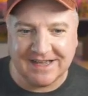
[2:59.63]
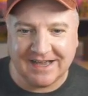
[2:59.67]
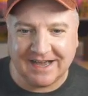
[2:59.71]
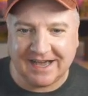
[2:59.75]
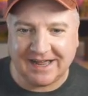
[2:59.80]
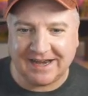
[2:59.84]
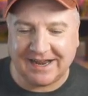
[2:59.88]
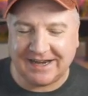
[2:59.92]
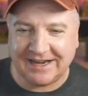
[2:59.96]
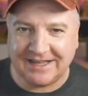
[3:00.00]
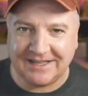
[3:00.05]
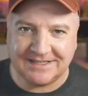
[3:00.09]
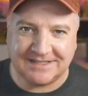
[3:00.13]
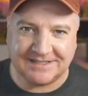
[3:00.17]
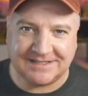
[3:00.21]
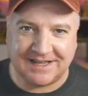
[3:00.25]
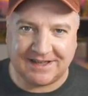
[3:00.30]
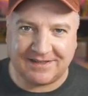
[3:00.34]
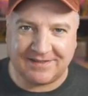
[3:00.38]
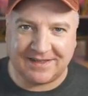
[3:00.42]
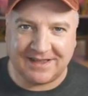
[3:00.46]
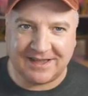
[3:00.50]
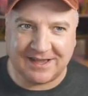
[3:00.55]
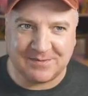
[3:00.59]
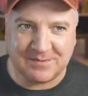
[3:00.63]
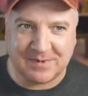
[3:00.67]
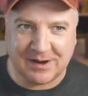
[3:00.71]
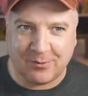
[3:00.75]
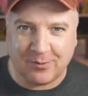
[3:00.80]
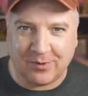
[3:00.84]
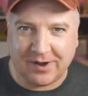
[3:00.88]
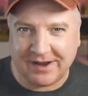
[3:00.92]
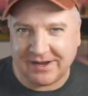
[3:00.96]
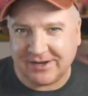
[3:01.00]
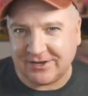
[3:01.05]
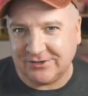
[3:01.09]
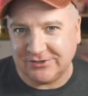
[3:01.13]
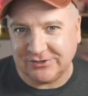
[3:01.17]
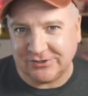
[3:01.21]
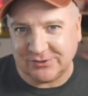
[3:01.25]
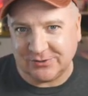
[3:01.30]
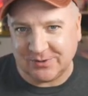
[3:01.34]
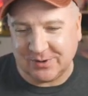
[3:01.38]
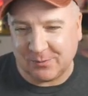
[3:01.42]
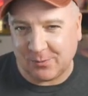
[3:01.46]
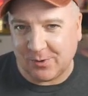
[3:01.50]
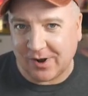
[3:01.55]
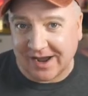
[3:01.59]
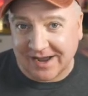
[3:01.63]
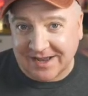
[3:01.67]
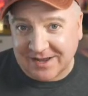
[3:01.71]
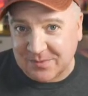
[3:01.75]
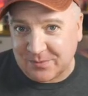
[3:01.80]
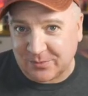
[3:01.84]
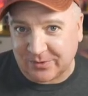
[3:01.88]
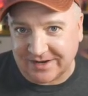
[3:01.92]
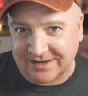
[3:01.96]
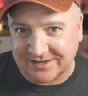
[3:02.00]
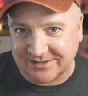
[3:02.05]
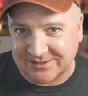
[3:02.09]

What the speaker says: And I need to start thinking about what I can do and what I can bring